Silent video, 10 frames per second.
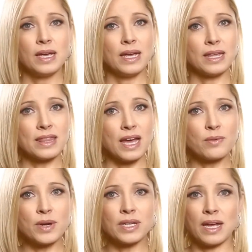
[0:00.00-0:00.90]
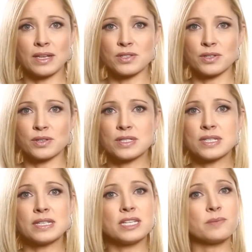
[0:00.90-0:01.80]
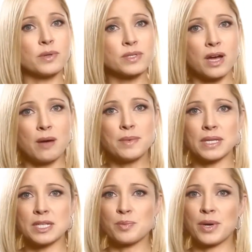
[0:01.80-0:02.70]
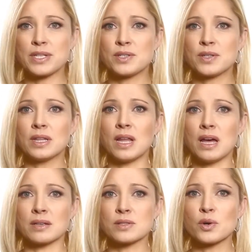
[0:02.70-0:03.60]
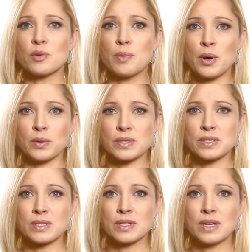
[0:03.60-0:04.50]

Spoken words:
In thyroid cancer, disease most commonly spreads to the lungs or bones.